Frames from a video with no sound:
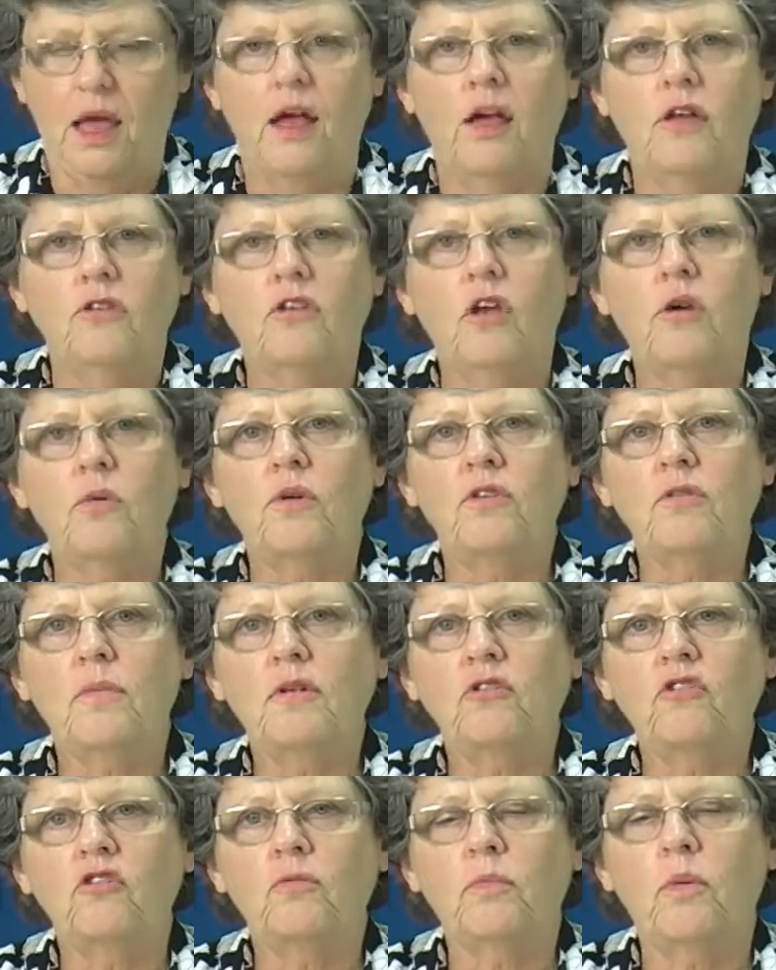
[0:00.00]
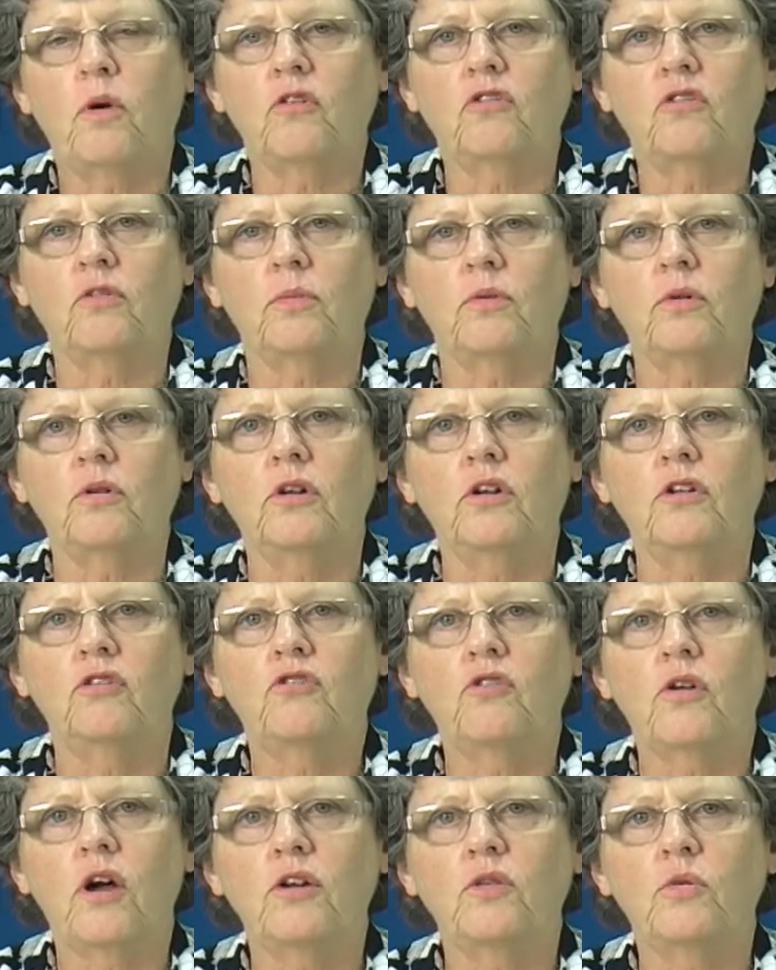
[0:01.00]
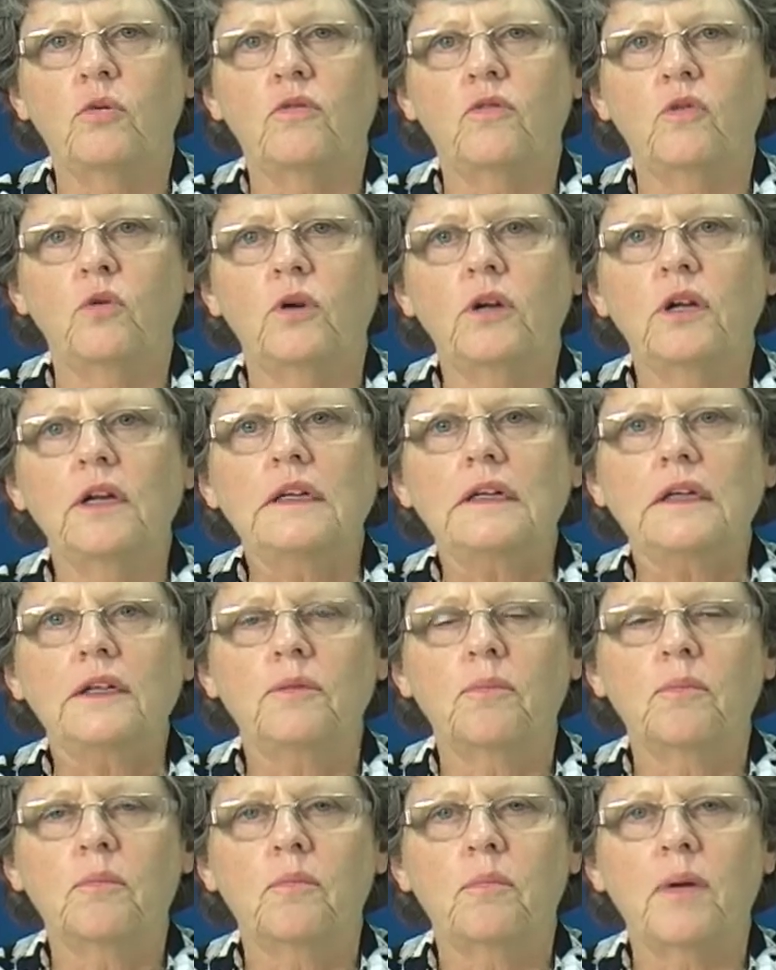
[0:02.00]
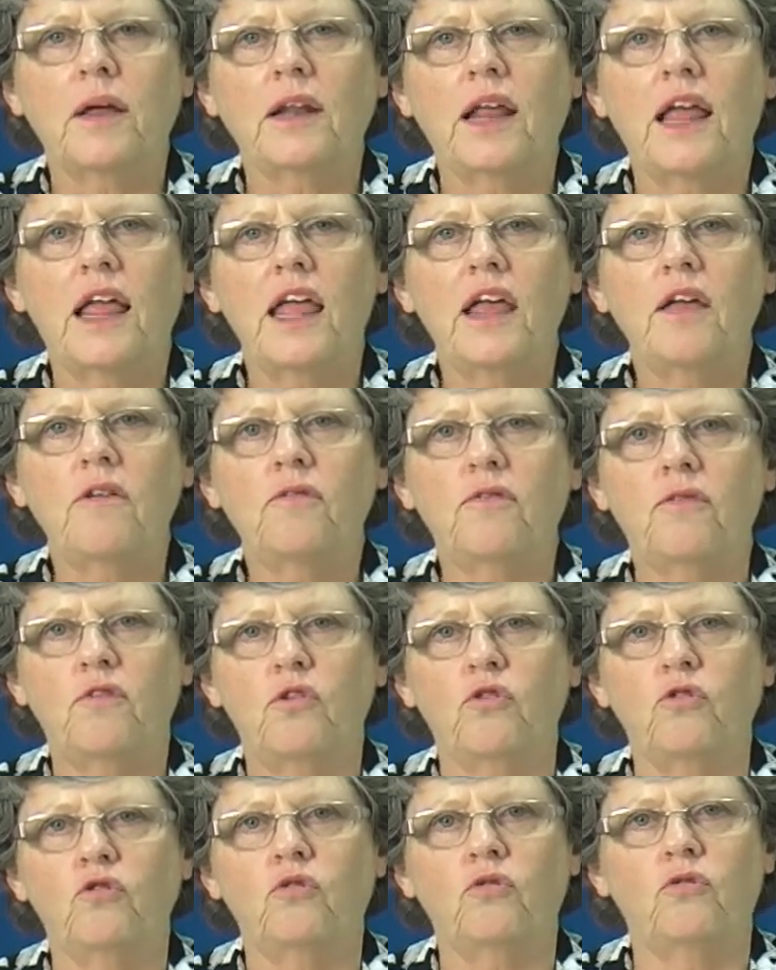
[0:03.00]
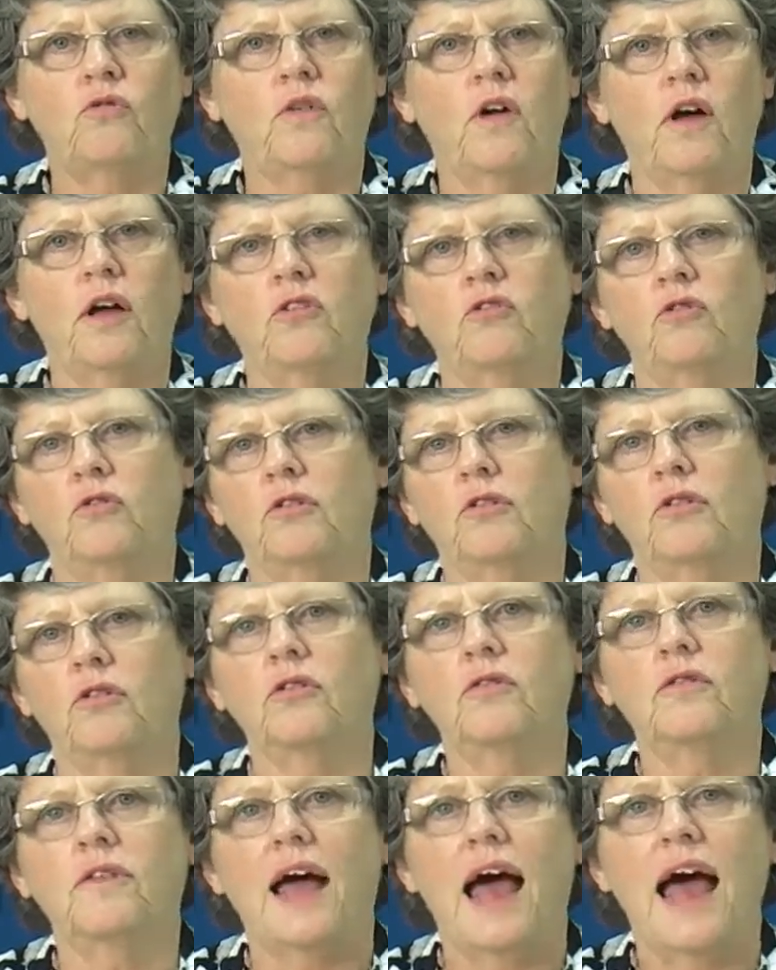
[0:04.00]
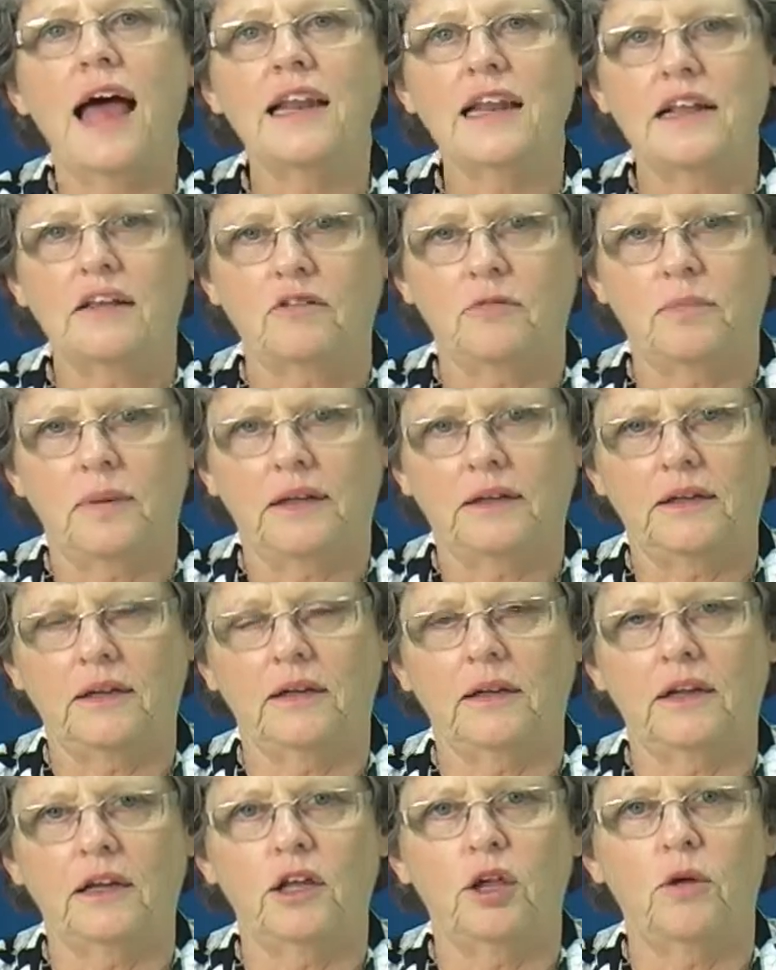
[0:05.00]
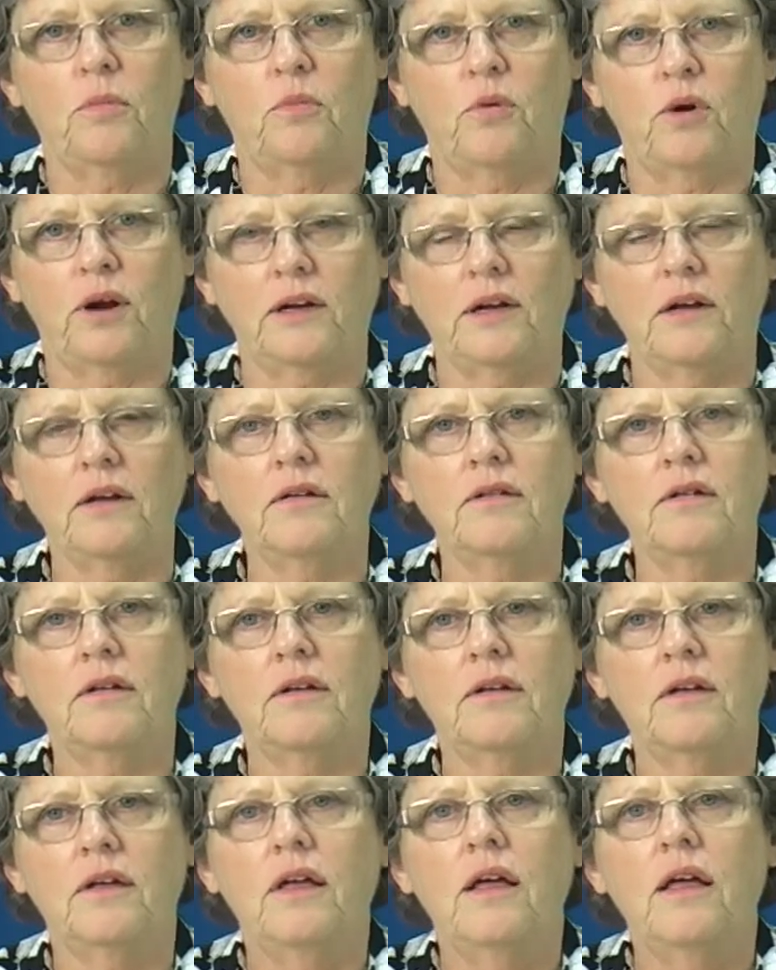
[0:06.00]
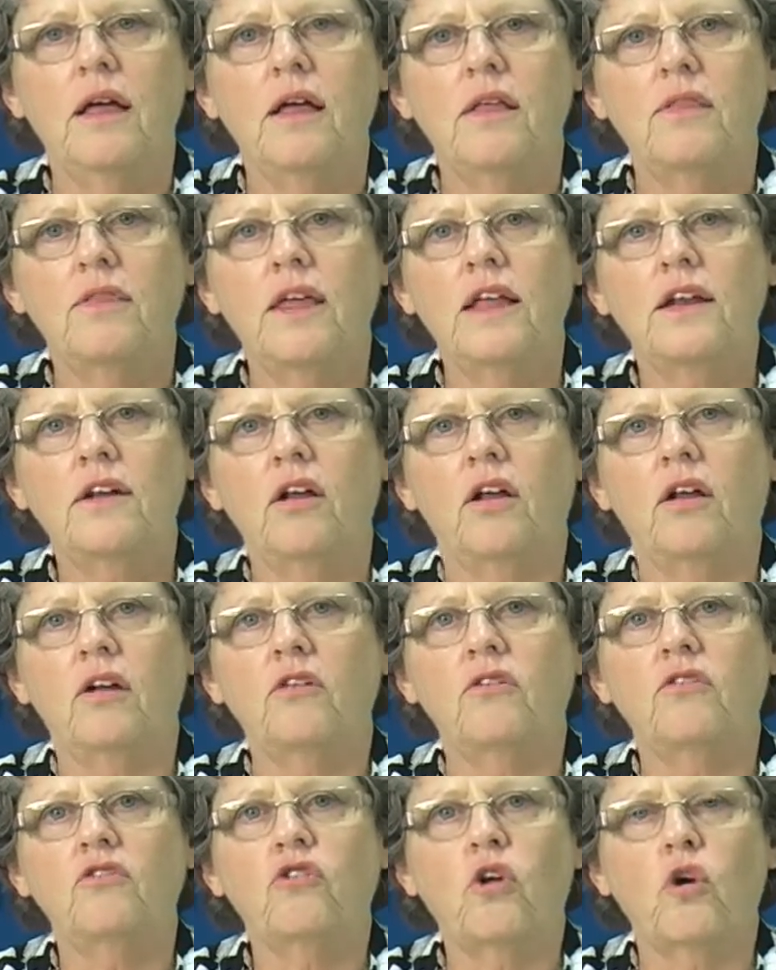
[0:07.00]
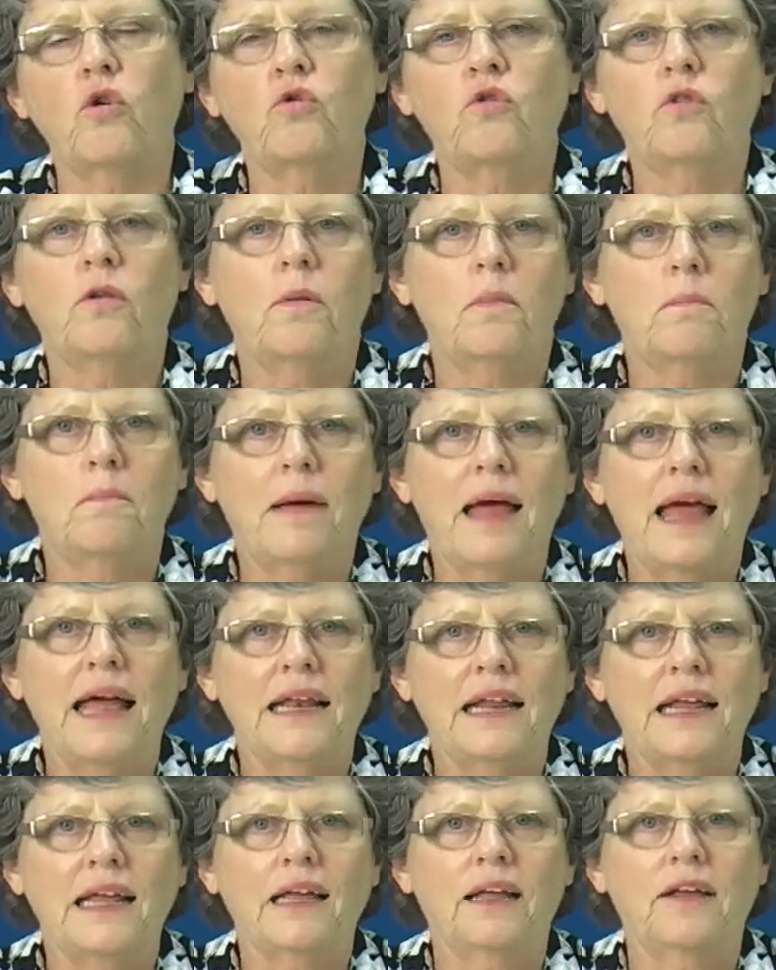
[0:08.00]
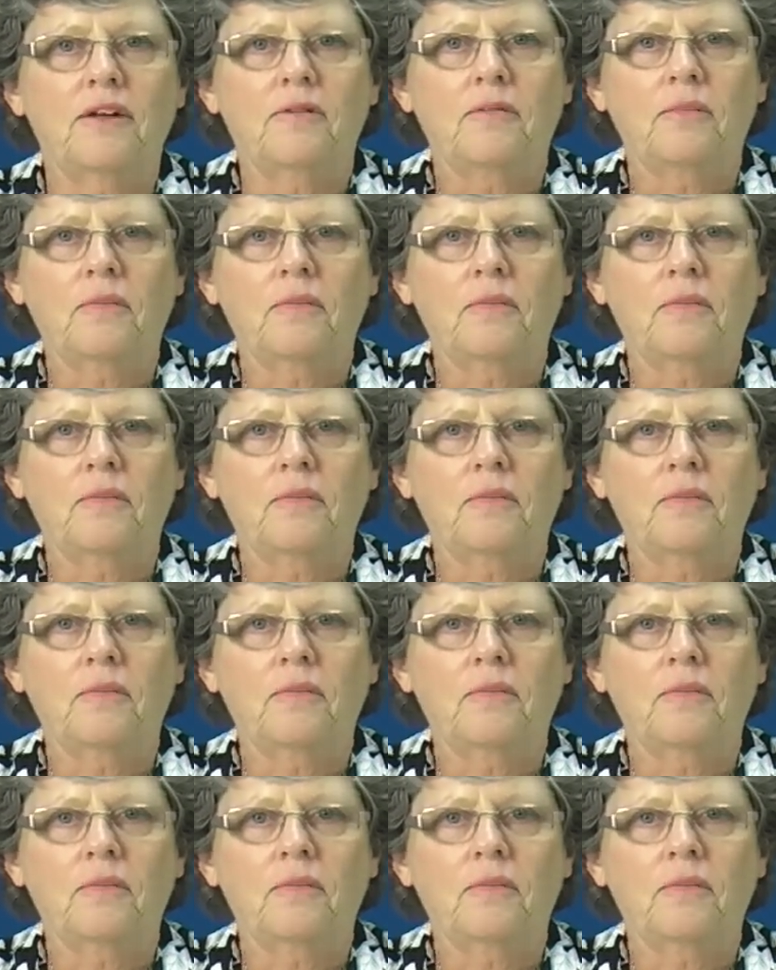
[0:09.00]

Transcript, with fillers: So, as much as possible, try to avoid it. But if you should find yourself unexpectedly pregnant, then don't panic.